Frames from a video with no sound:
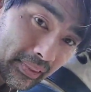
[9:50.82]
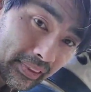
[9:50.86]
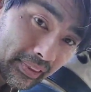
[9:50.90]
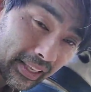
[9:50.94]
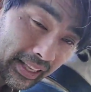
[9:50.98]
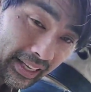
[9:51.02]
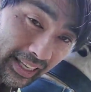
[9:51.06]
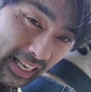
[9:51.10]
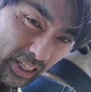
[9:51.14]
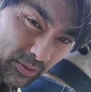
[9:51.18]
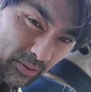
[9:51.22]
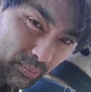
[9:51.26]

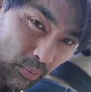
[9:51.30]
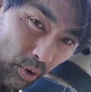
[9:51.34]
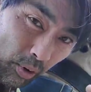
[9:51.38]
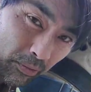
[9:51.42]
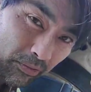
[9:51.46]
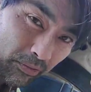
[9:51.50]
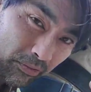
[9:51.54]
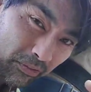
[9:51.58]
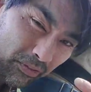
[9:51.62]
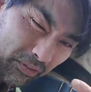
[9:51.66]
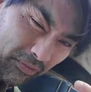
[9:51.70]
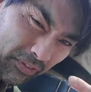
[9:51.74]
Then he gets more
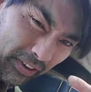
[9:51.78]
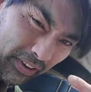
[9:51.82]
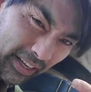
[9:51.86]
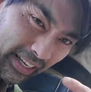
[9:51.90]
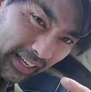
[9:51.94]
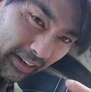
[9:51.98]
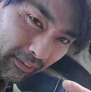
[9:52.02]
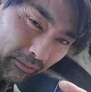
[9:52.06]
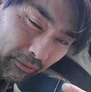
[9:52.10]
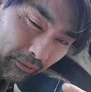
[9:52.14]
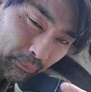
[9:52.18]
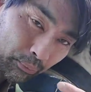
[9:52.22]

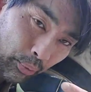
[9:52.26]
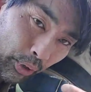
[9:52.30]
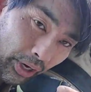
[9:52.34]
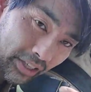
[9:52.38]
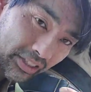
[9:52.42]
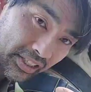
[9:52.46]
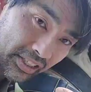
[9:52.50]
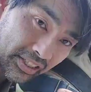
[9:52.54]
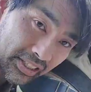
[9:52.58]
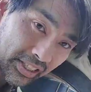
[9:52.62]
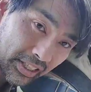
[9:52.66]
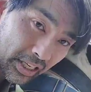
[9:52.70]
feeling of
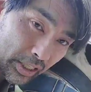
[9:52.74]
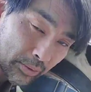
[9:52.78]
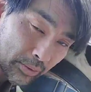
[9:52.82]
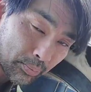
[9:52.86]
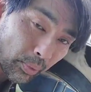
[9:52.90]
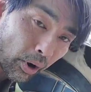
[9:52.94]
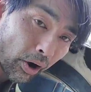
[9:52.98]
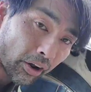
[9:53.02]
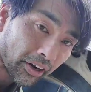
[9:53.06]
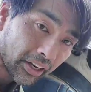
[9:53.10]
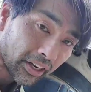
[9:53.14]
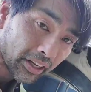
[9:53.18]
presence in his
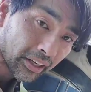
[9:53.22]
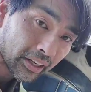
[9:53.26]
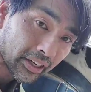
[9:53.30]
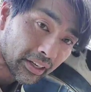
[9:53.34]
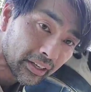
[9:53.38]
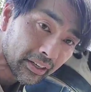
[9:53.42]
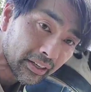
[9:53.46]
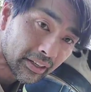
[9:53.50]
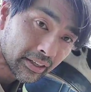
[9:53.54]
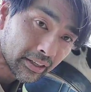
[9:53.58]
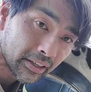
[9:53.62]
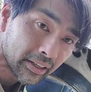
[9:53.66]
body
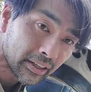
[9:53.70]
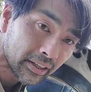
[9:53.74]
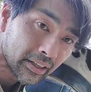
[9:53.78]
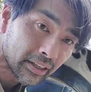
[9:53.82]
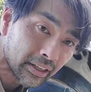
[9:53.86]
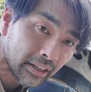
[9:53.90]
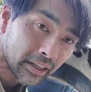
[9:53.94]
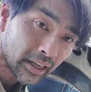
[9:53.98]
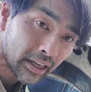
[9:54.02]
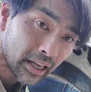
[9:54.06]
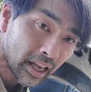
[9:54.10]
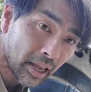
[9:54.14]

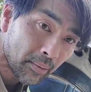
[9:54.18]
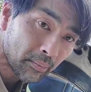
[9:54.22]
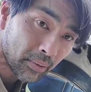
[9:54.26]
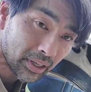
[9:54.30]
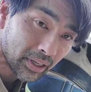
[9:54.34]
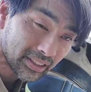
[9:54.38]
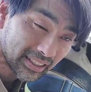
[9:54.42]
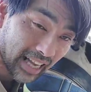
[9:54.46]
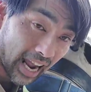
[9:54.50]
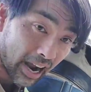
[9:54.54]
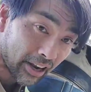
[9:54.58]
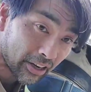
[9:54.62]

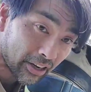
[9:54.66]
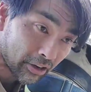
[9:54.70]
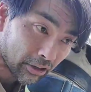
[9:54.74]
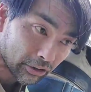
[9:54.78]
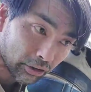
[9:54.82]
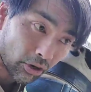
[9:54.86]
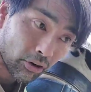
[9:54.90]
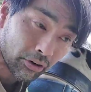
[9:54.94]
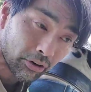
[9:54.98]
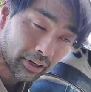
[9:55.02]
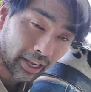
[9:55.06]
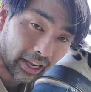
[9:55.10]
because now he
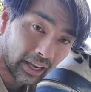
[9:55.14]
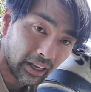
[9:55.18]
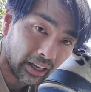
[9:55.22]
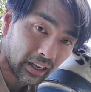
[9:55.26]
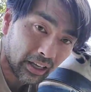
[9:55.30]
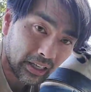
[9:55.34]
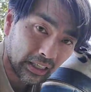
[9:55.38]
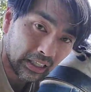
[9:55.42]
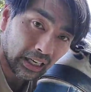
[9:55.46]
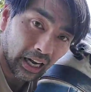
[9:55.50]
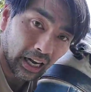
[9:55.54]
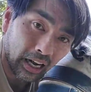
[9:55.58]
goes, okay,
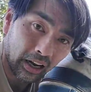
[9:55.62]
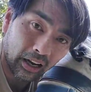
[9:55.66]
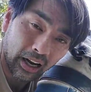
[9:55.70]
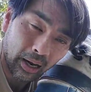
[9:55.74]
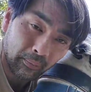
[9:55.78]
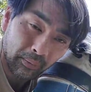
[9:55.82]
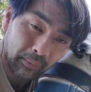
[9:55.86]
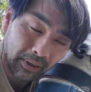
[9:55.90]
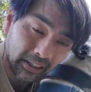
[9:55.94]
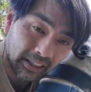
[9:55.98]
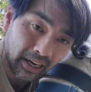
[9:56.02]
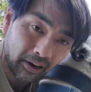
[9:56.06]

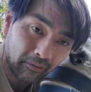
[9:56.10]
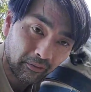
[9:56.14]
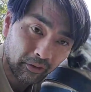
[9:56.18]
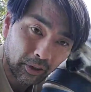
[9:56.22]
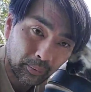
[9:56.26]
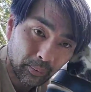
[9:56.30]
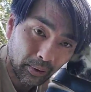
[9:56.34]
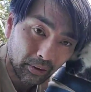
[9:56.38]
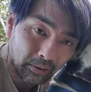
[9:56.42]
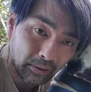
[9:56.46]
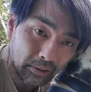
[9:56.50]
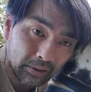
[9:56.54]
I'm
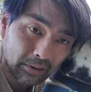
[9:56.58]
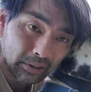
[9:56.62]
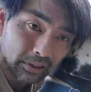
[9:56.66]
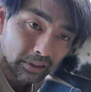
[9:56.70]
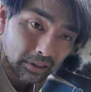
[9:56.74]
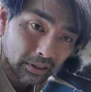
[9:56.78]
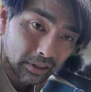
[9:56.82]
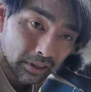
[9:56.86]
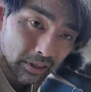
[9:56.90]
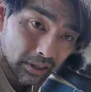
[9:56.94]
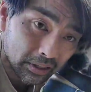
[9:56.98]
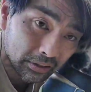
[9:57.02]
uncomfortable.
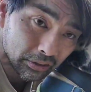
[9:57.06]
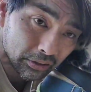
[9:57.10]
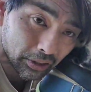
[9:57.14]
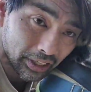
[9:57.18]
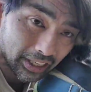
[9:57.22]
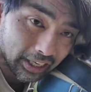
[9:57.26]
So